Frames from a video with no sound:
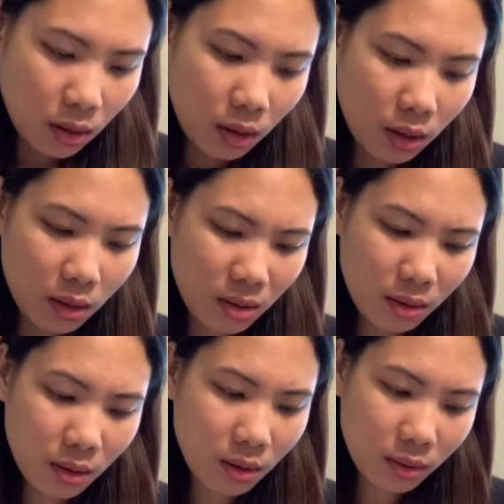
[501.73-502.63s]
and
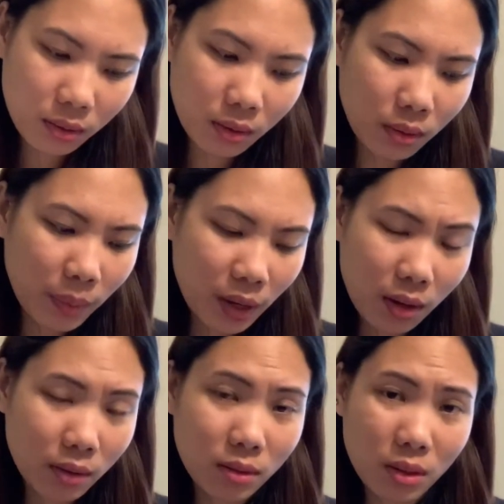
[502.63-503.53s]
oh my
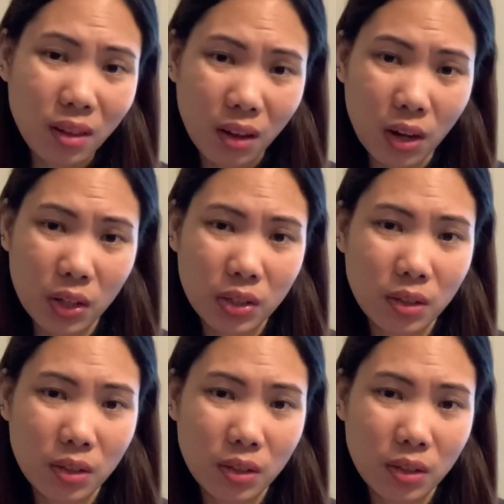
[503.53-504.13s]
God, it's a lot.